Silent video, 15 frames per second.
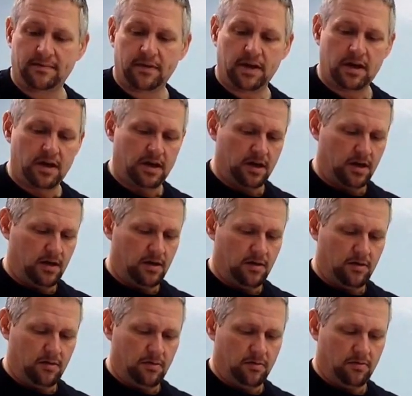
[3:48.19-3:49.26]

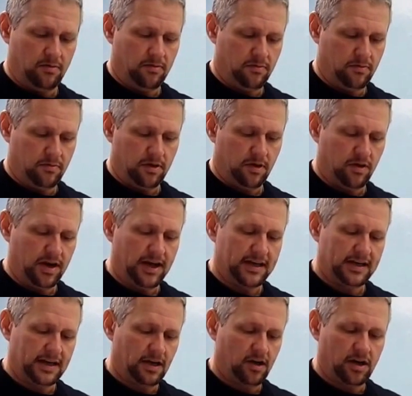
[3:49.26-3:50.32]
Go ahead and
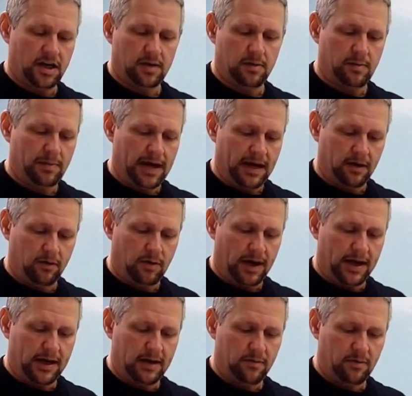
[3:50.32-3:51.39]
get our enema bag
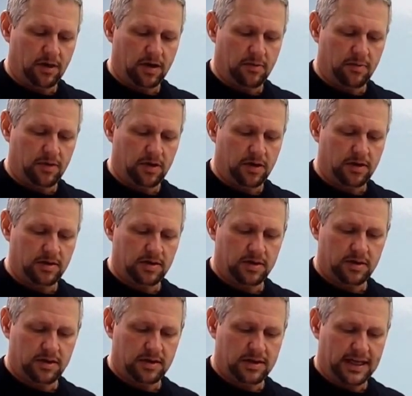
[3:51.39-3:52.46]
ready. We're going to put
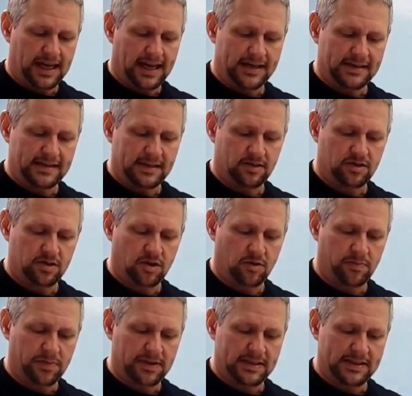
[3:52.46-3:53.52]
the Castile soap
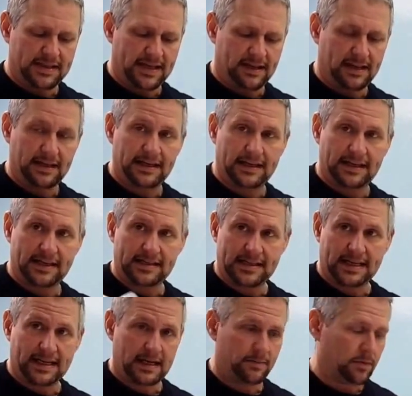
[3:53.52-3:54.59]
and the saline in it to
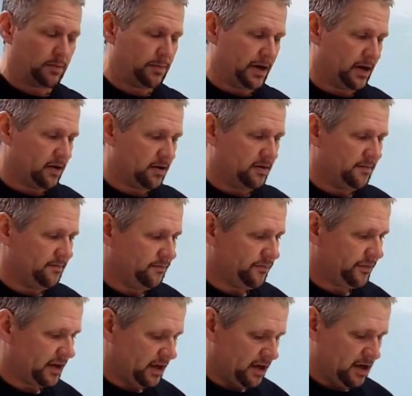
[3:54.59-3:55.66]
get it prepared.
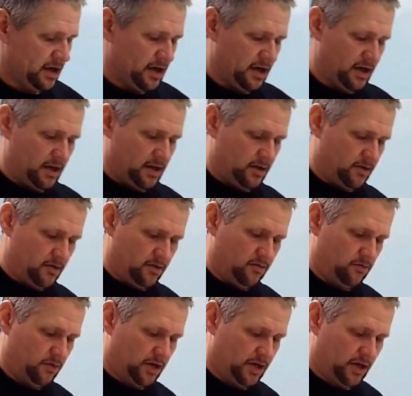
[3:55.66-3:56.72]
We're
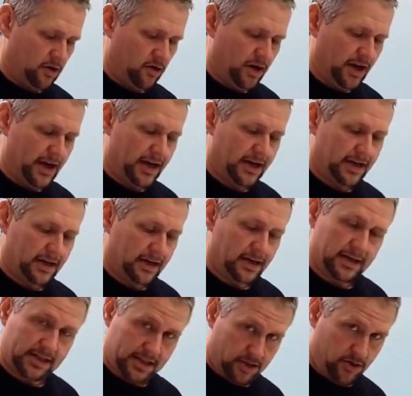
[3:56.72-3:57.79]
going to go ahead and
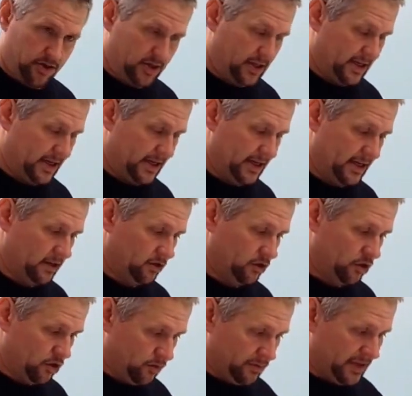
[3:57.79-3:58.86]
generously again
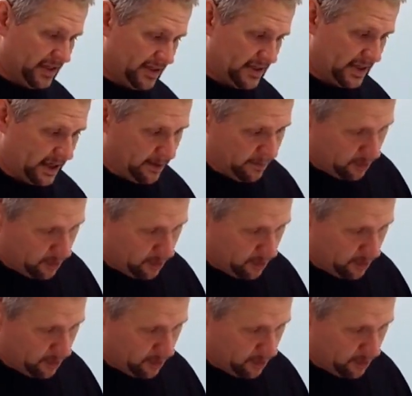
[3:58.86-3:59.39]
lube this up.